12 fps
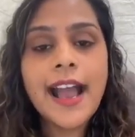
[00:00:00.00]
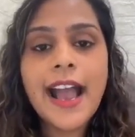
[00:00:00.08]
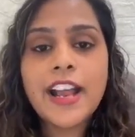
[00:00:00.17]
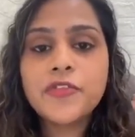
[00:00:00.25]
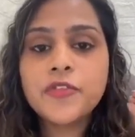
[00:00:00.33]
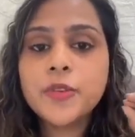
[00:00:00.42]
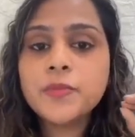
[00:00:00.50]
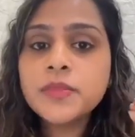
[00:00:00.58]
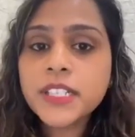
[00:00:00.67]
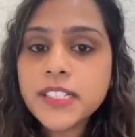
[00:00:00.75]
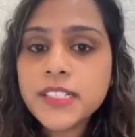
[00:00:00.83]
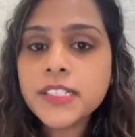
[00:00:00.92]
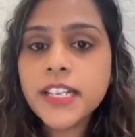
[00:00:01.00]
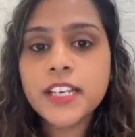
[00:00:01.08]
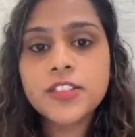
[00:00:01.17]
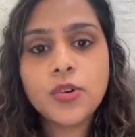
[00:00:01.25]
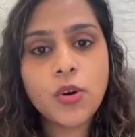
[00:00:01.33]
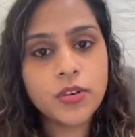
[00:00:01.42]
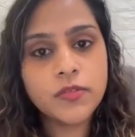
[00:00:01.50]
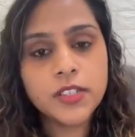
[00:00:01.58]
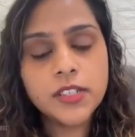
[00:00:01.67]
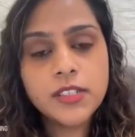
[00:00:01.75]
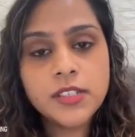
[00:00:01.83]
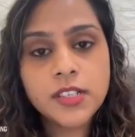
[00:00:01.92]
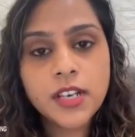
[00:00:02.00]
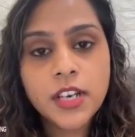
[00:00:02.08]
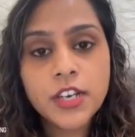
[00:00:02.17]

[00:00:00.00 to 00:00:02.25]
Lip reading: and from this stage onwards